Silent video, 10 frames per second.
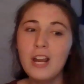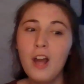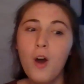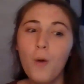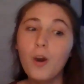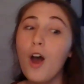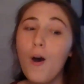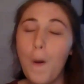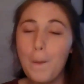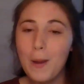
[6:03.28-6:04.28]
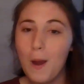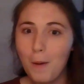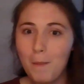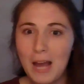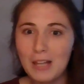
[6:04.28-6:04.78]
learning, we're going to open
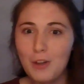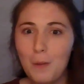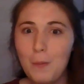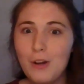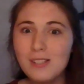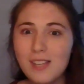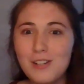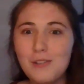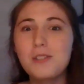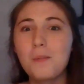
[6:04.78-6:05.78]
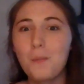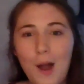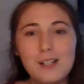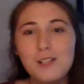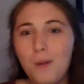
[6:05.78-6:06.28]
up our math notebooks and do some
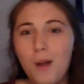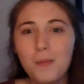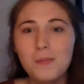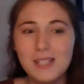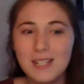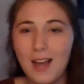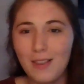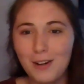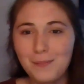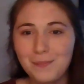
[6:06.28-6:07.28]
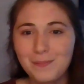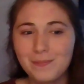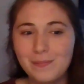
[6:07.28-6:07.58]
practice problems together.